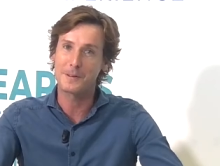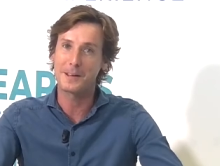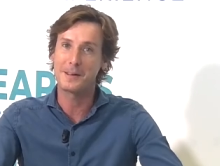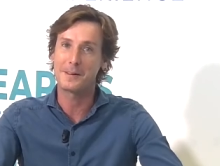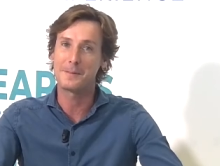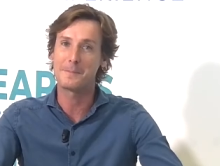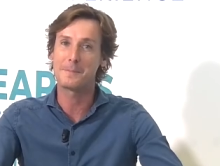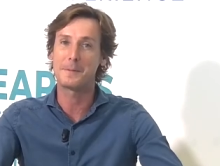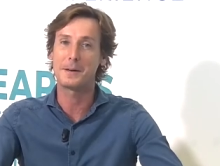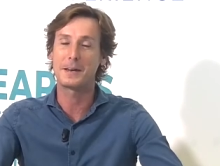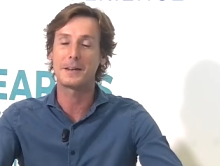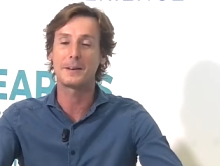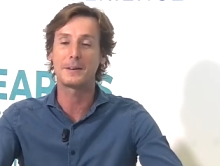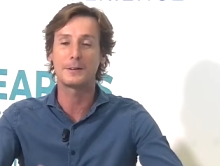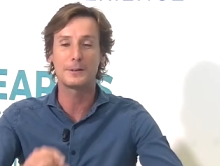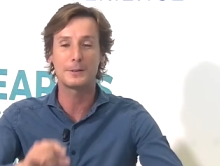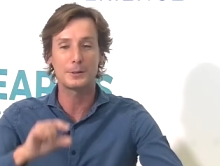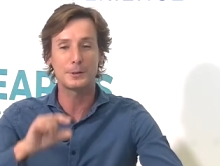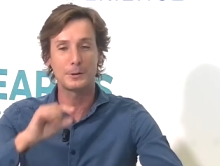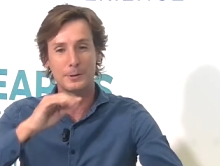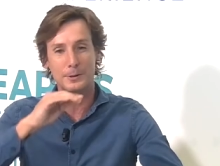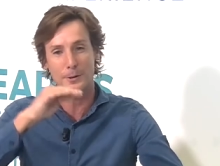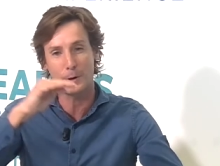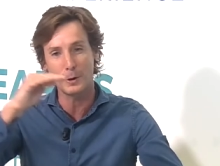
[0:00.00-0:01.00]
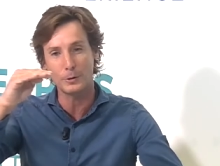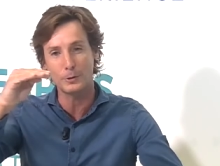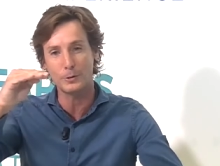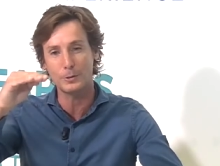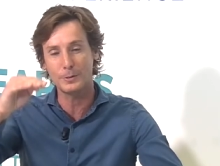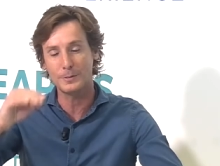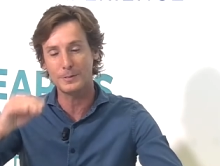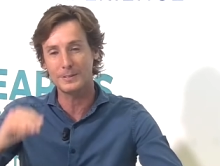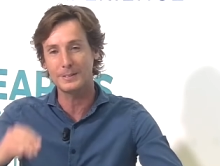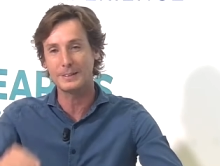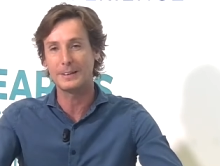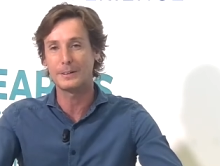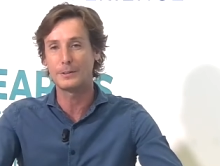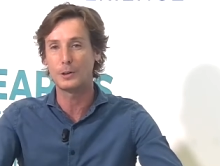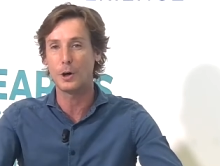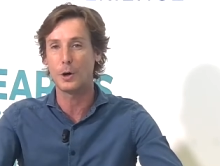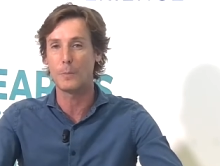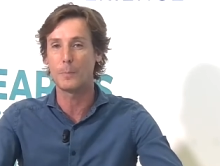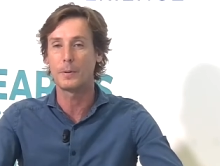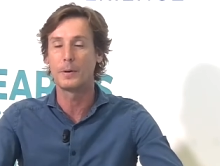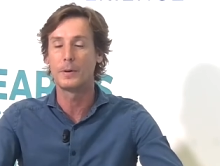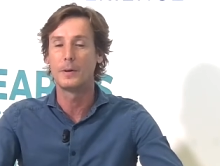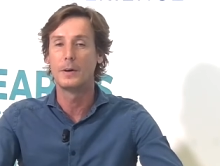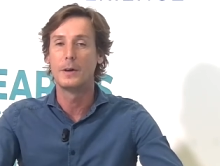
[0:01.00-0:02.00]
my English is not
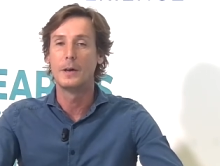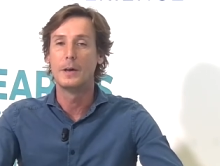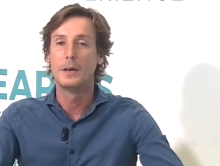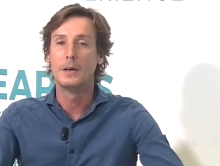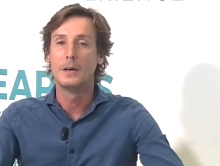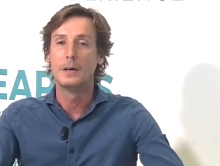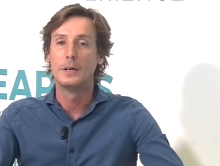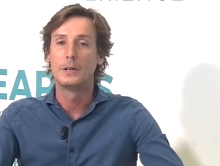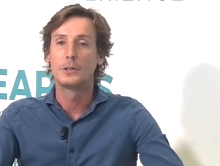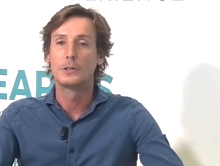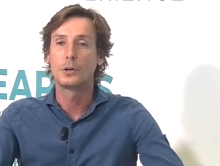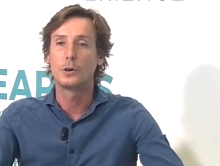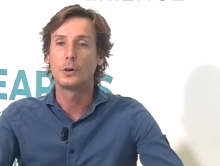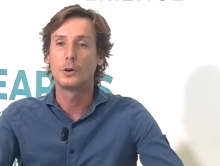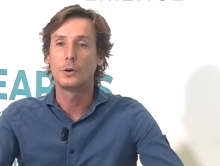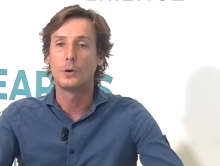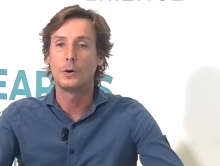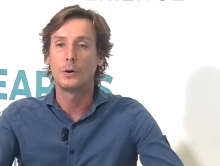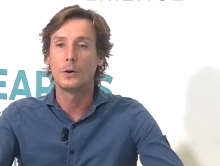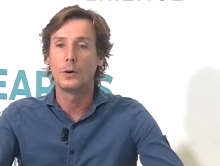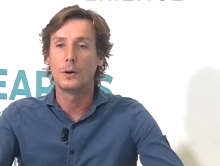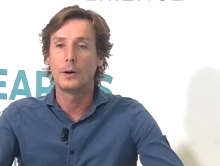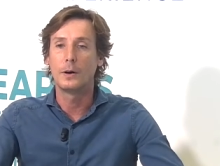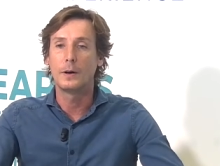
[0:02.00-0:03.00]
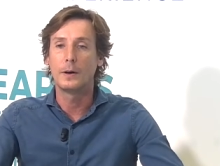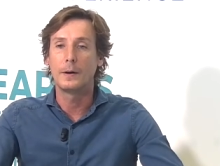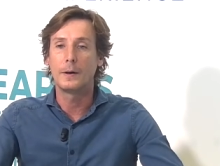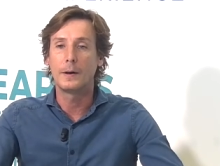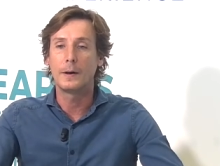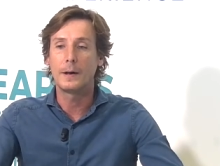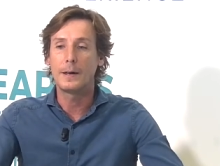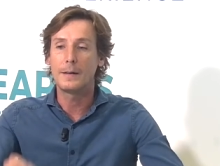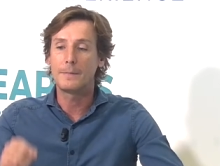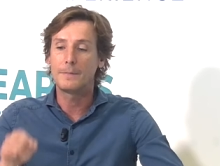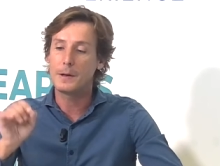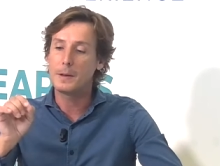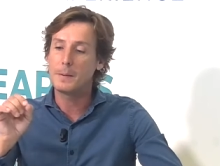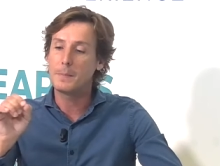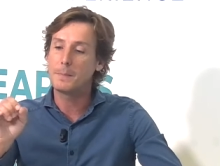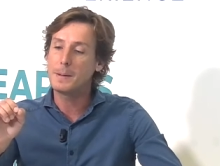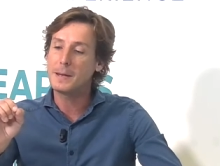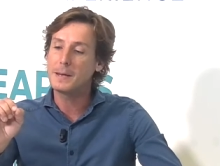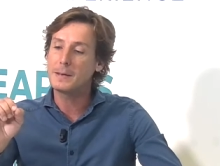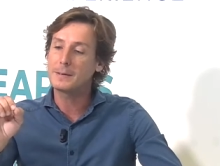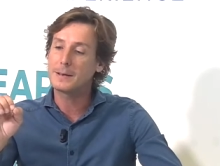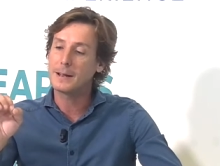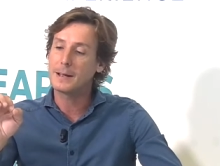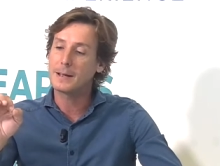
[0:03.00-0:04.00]
top. So uh, it, it
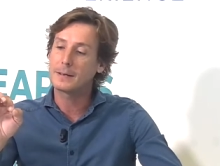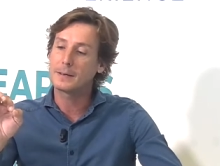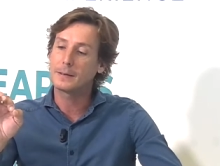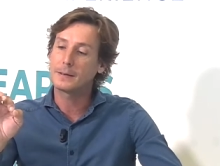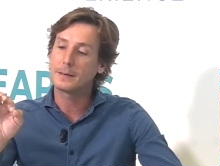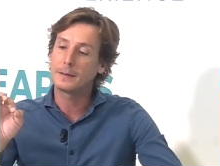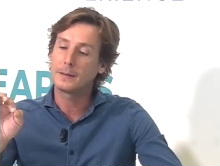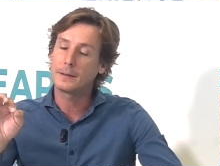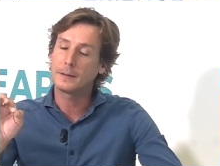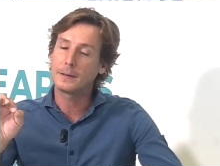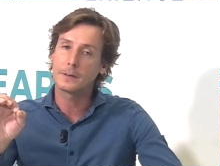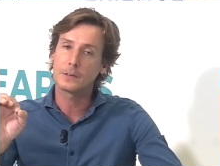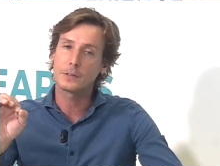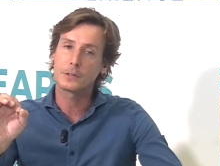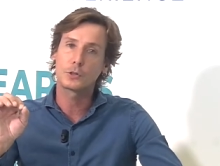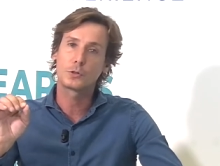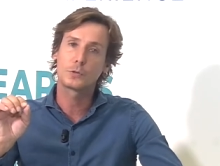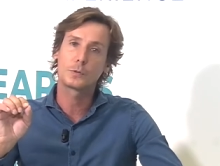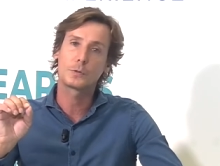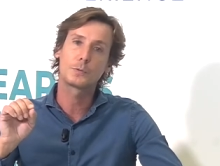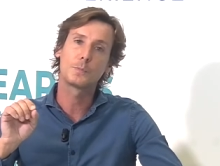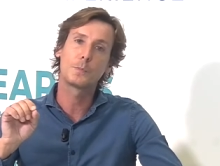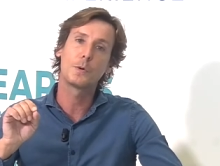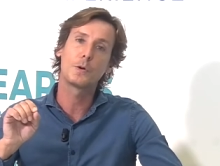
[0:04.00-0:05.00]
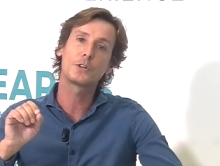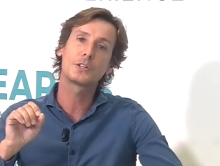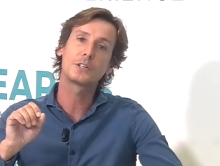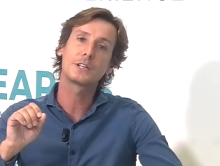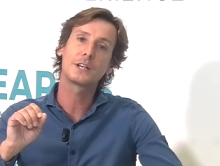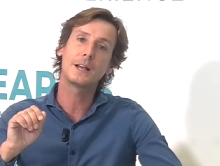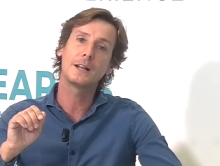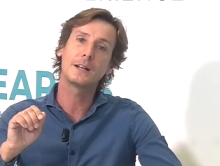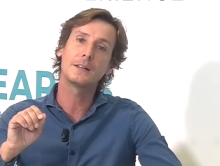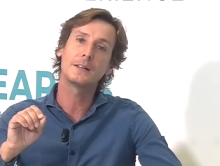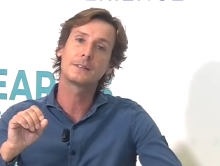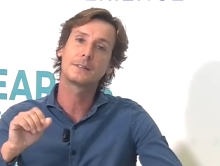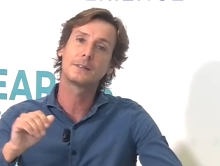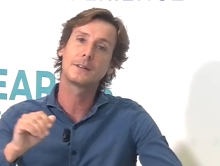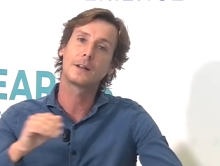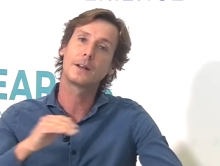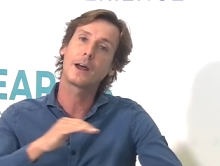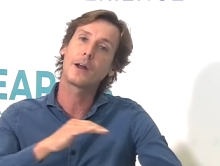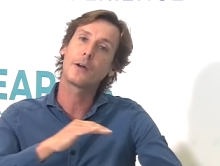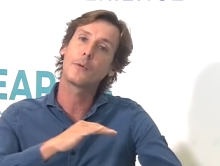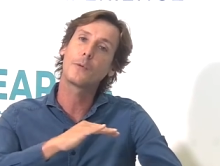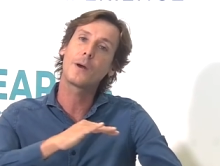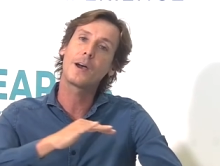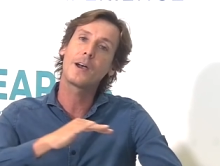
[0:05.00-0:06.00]
makes like the small shells that
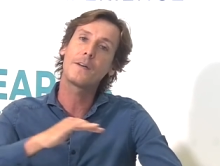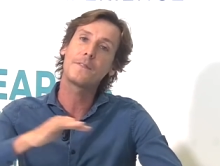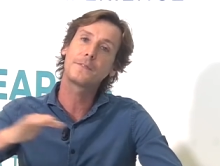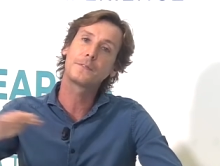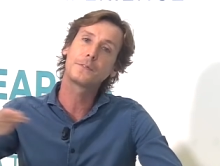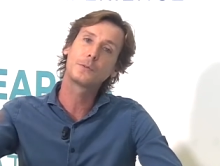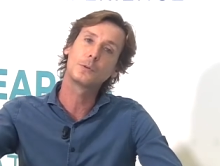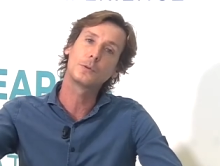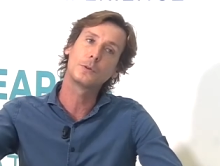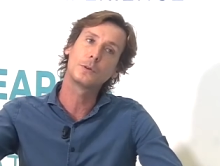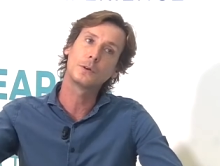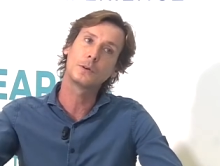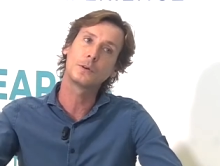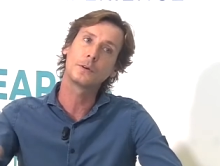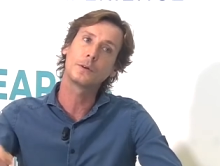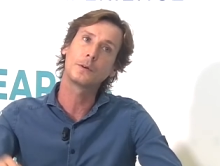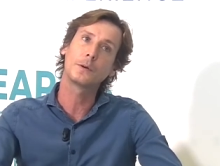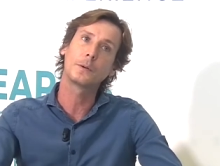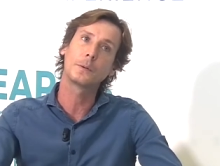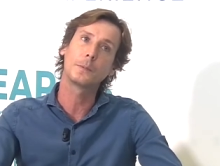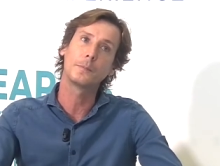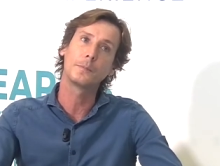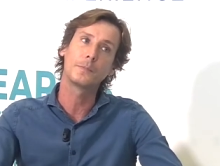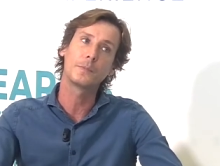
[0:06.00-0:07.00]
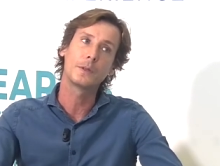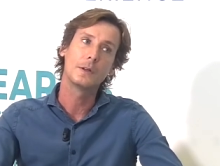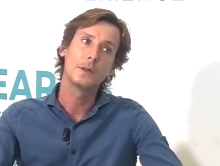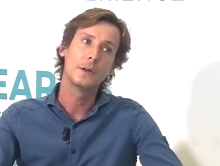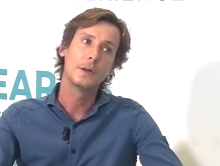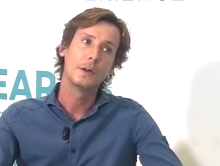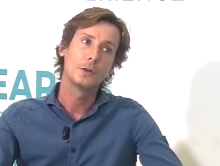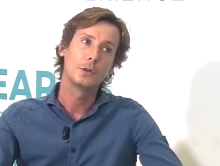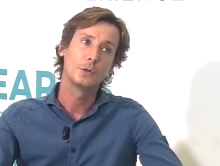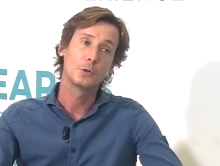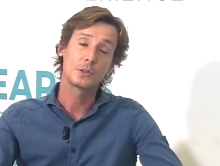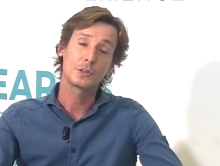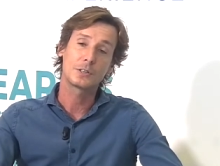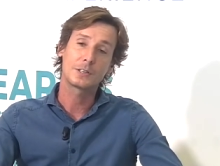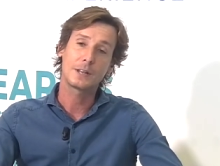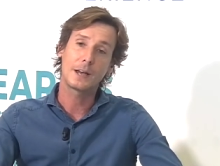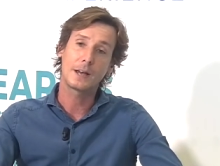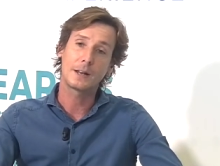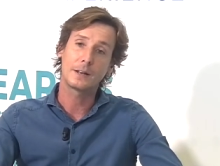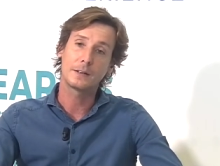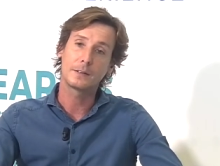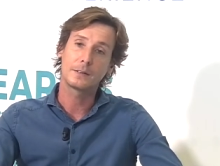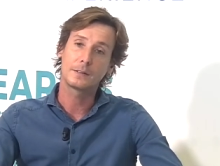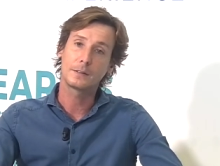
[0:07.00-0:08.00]
arrive to the um, to the
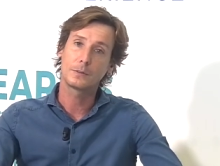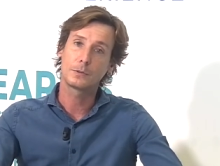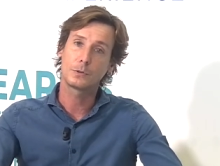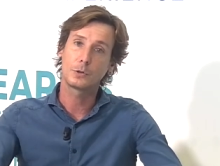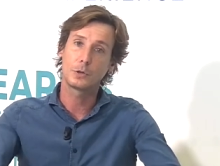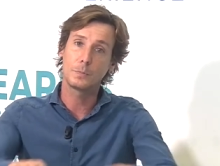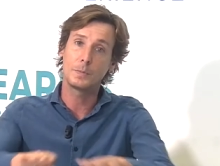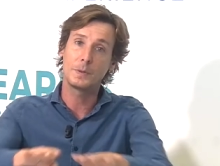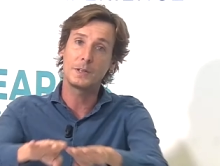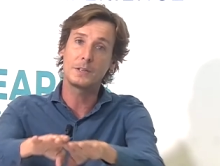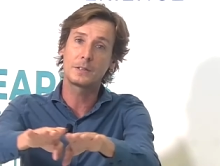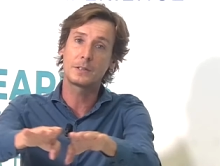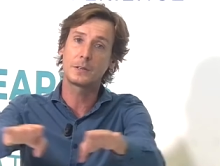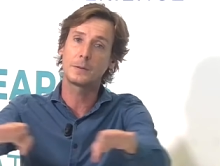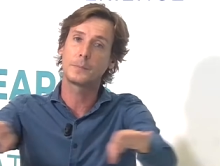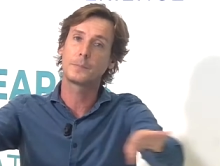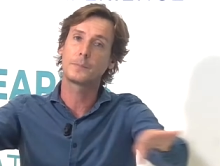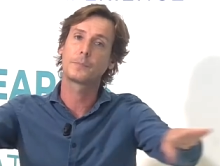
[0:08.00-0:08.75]
sand to the beach.